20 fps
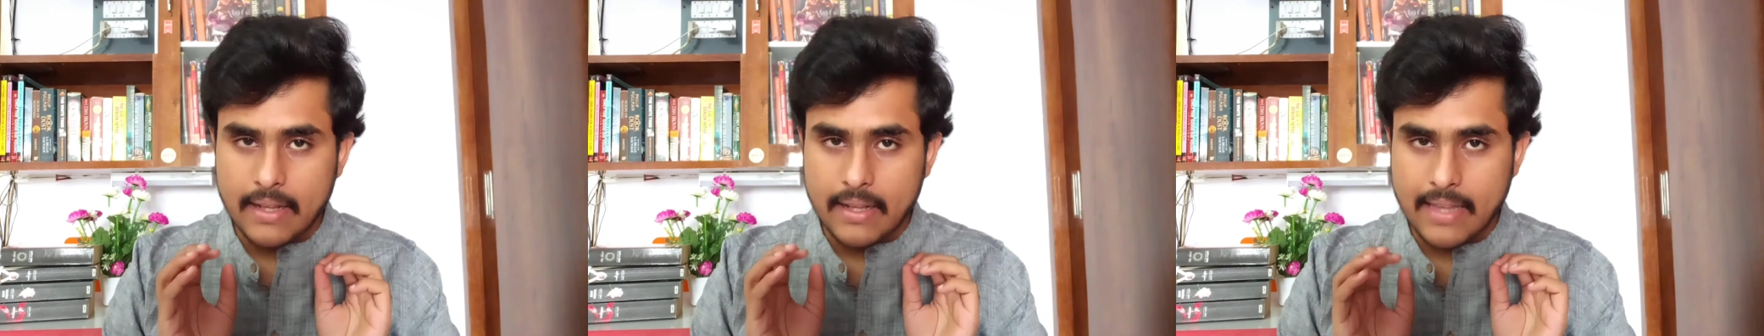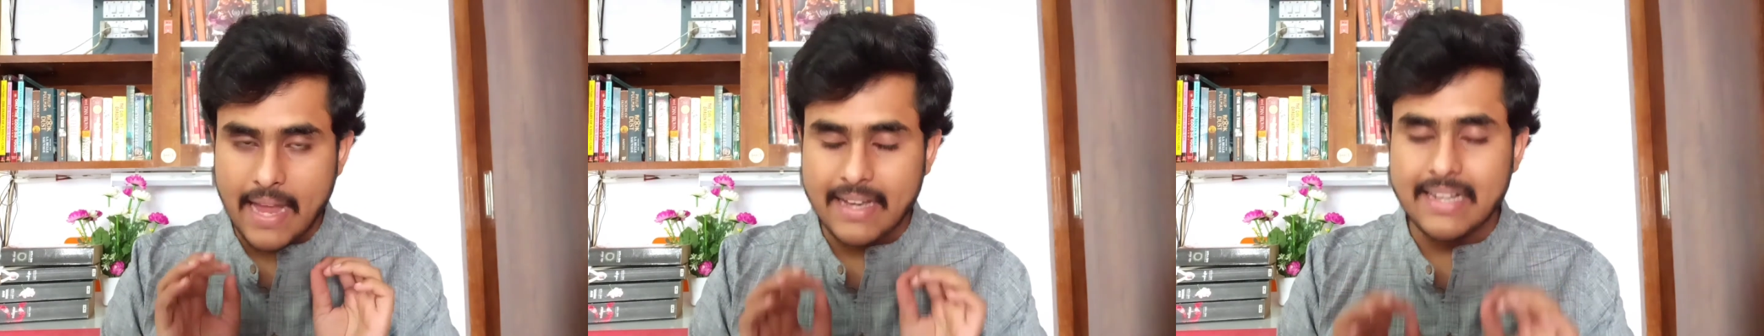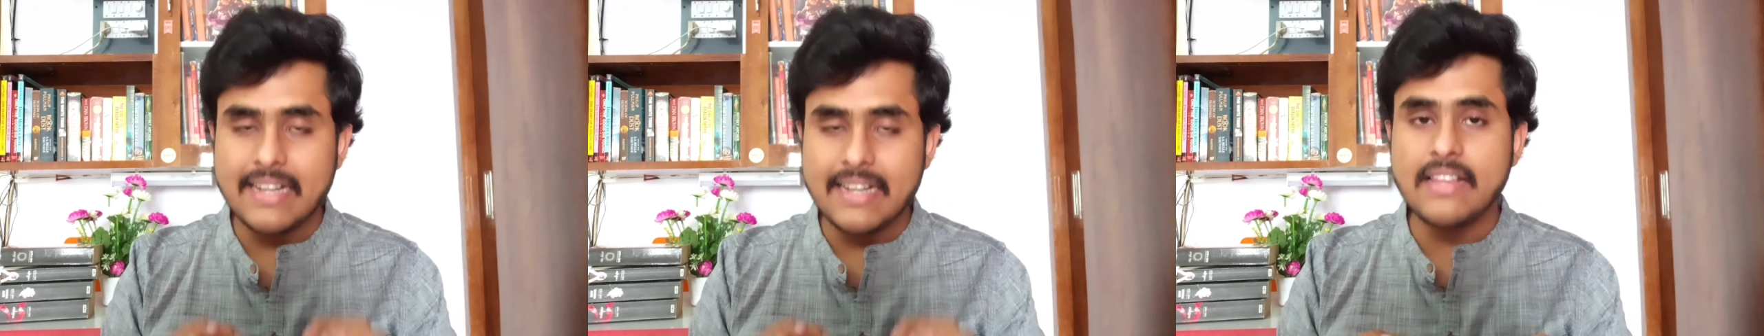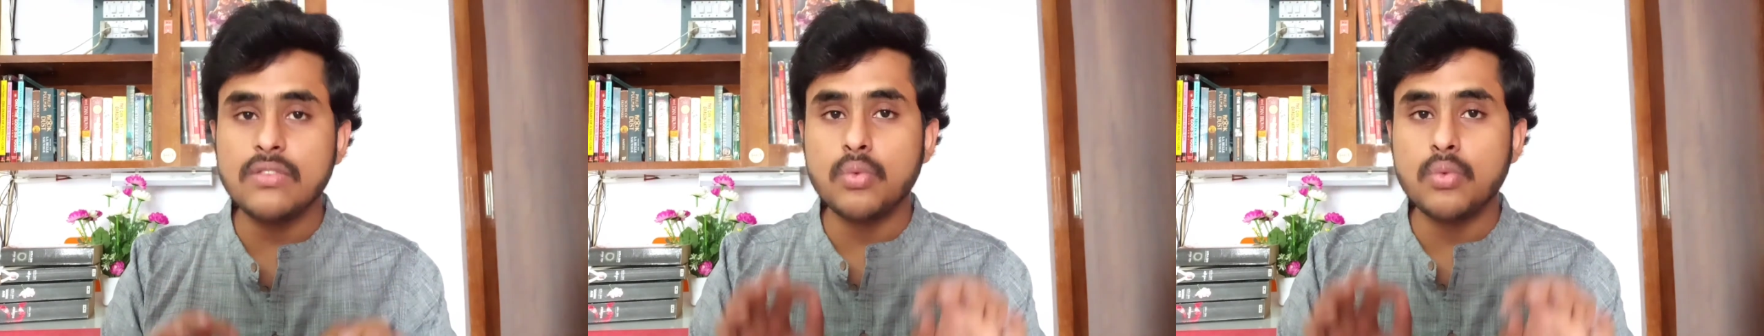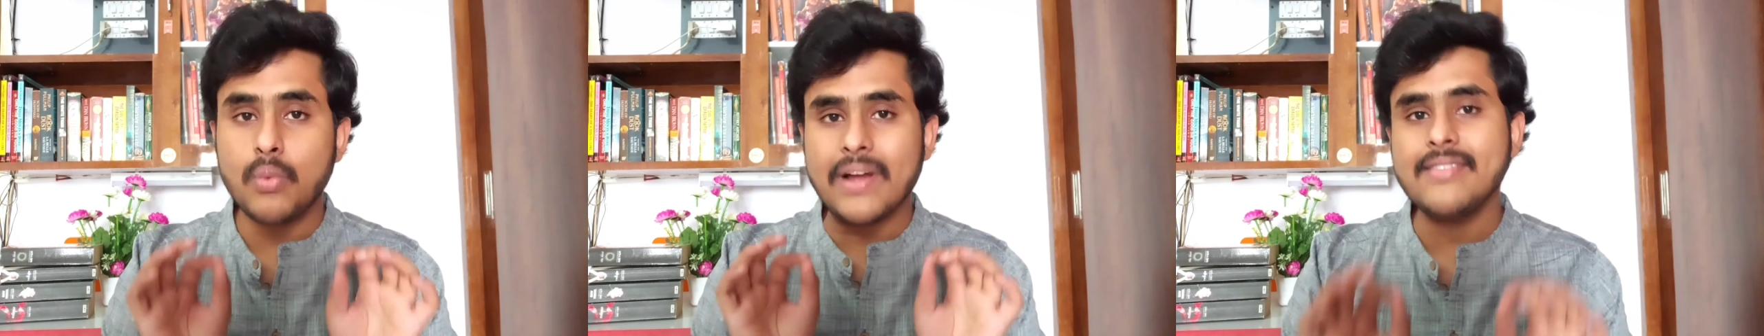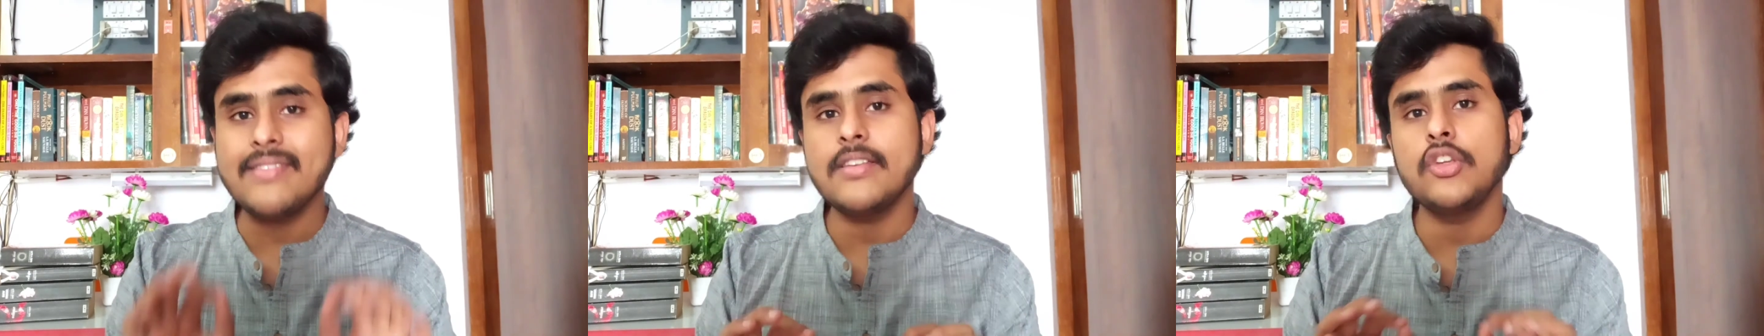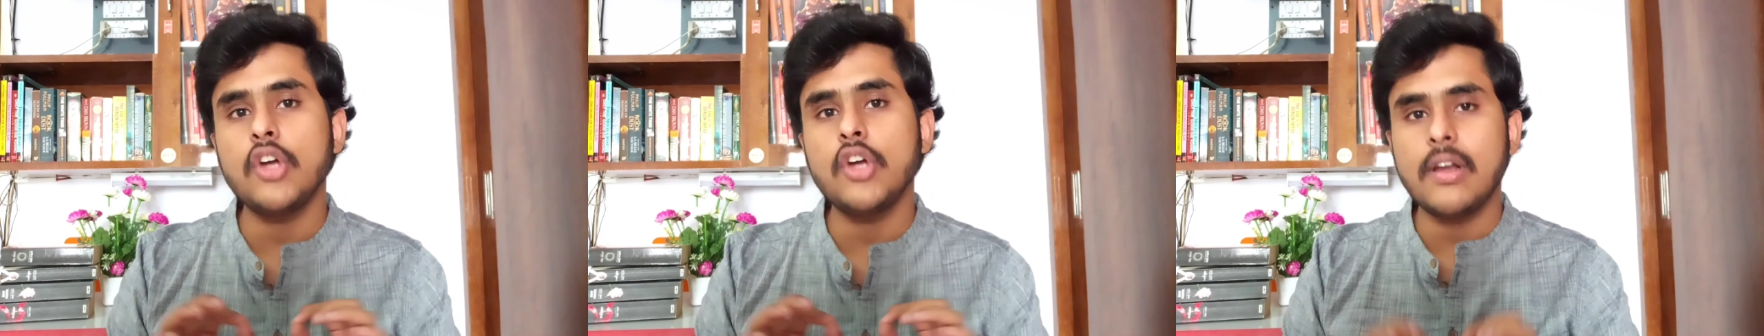at least
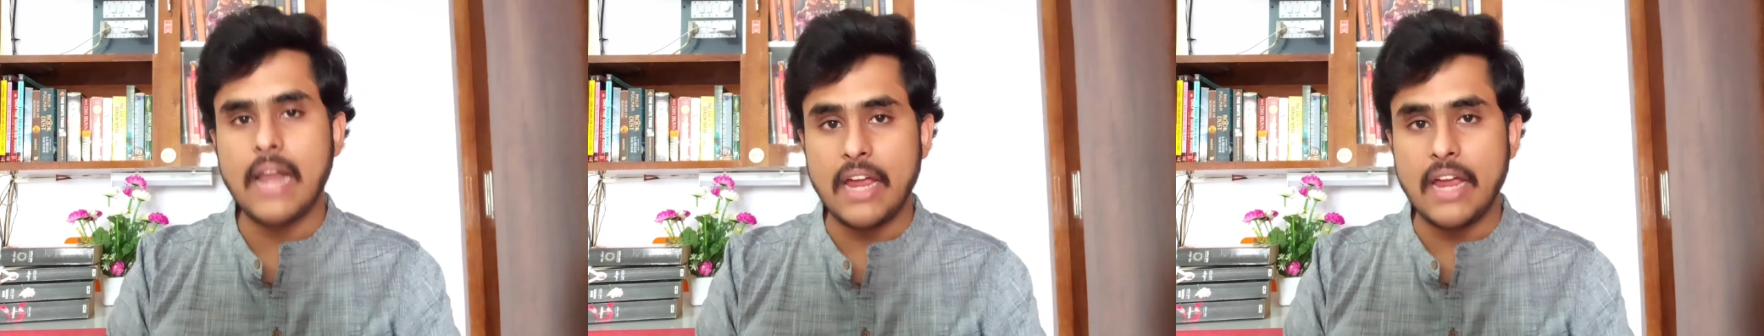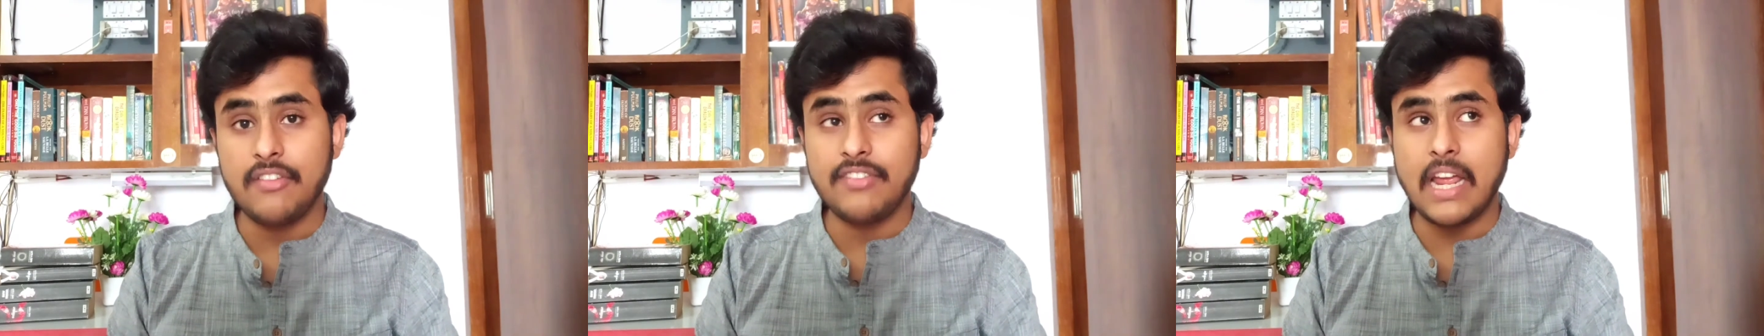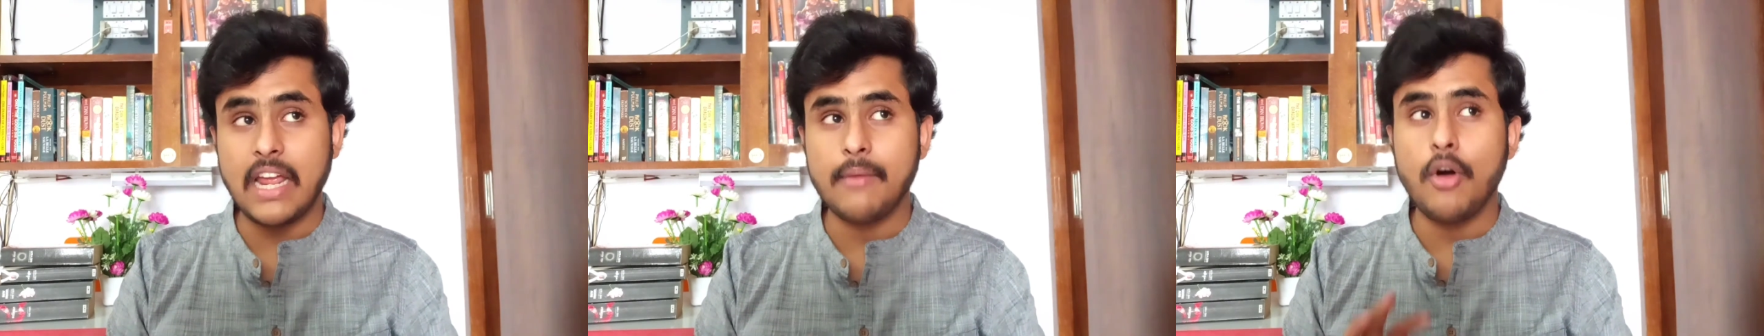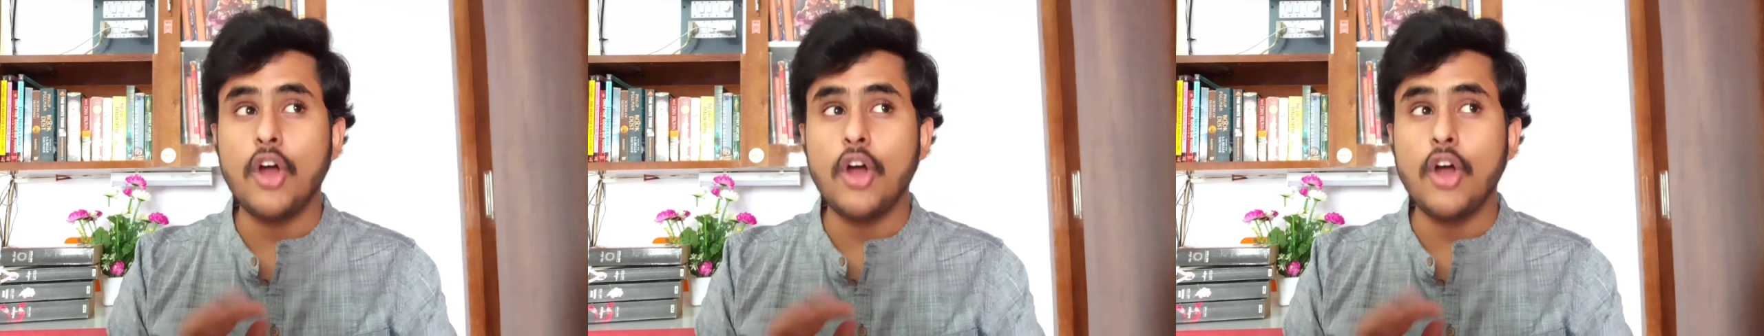once in your lifetime,